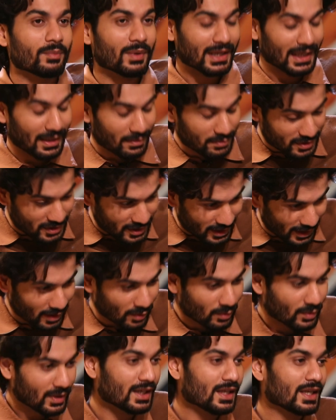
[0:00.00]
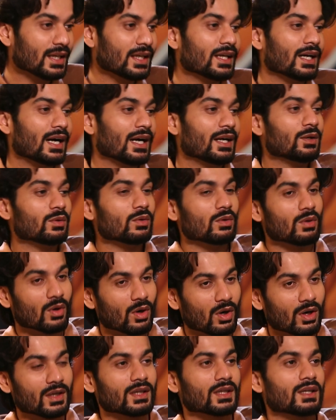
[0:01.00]
but I do
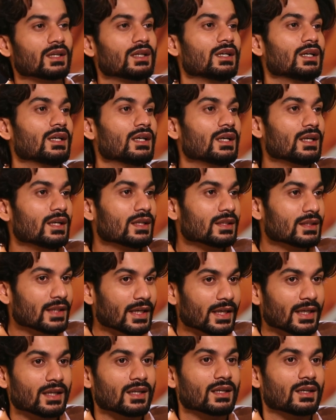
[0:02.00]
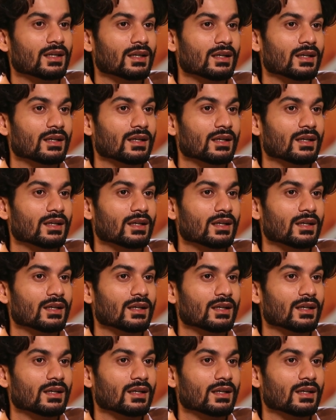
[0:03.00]
not think.